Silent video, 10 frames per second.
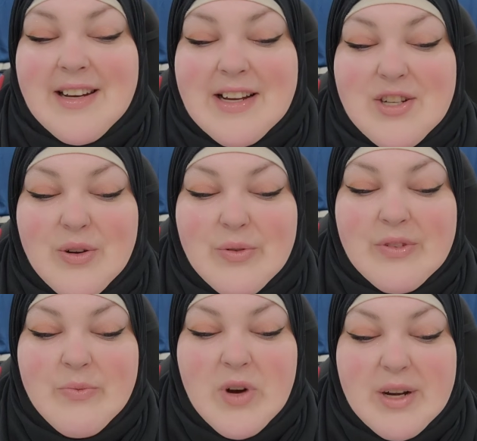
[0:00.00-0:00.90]
And I don't
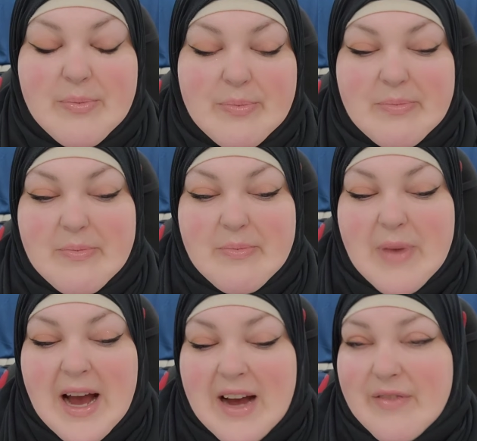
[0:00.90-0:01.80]
want to
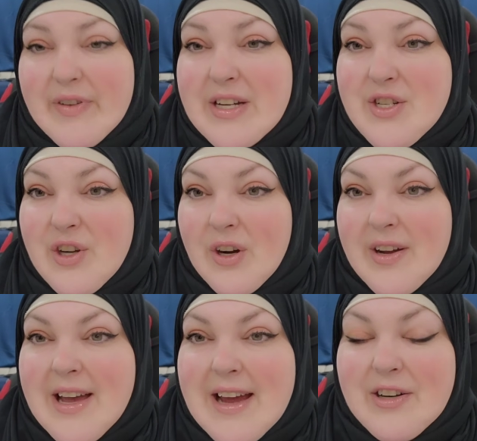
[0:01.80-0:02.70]
have a
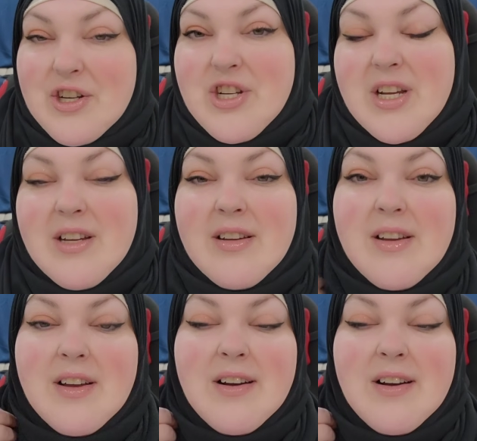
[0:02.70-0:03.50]
dark energy